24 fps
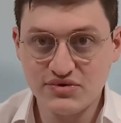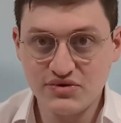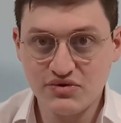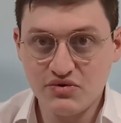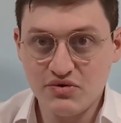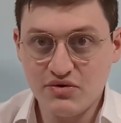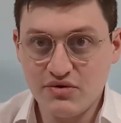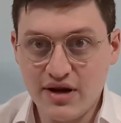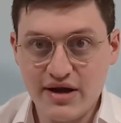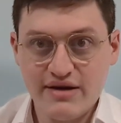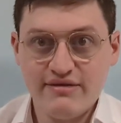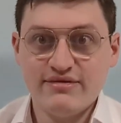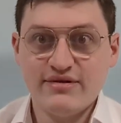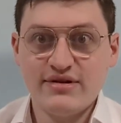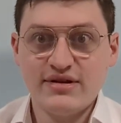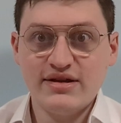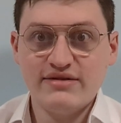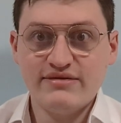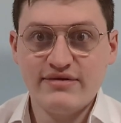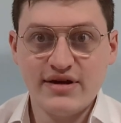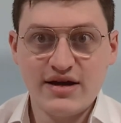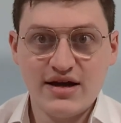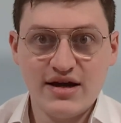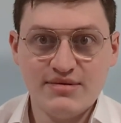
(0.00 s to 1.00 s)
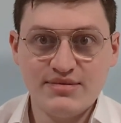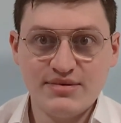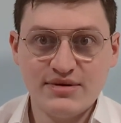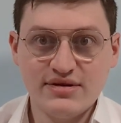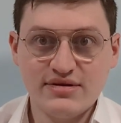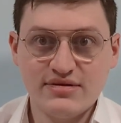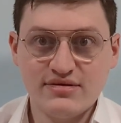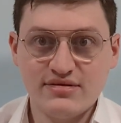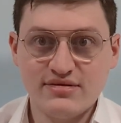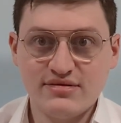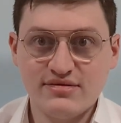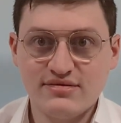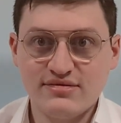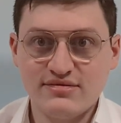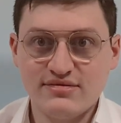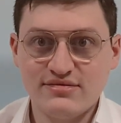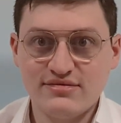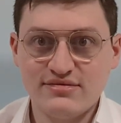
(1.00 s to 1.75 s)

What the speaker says: You don't have to leave a comment.